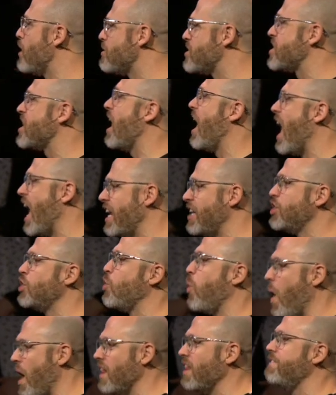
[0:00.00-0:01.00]
most
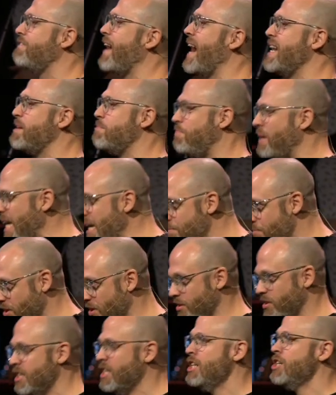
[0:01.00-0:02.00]
unqualified
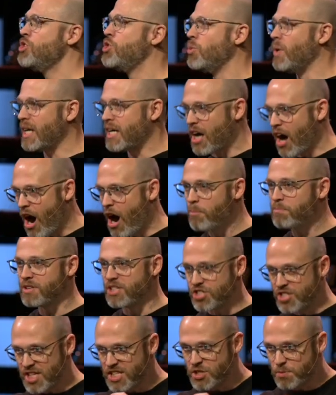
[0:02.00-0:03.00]
people to
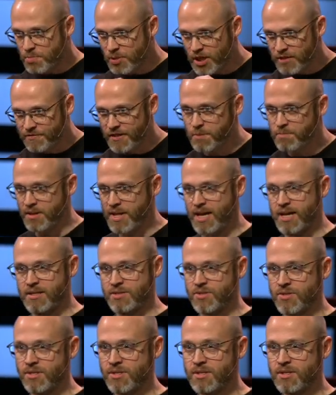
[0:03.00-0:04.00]
accomplish his perfect
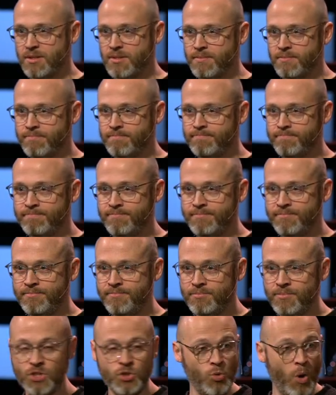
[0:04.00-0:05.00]
plans.
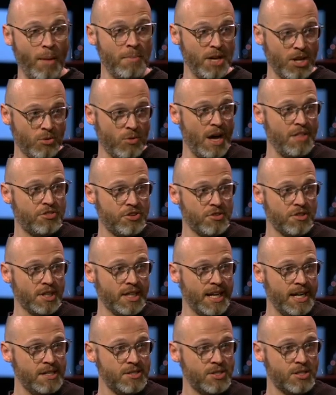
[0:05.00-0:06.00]
You want me to run through the
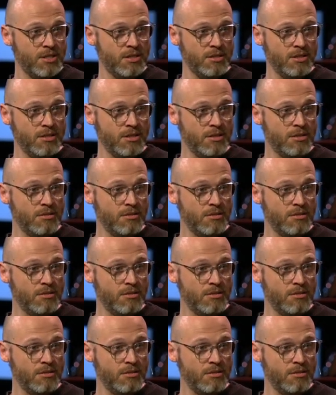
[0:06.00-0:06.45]
list?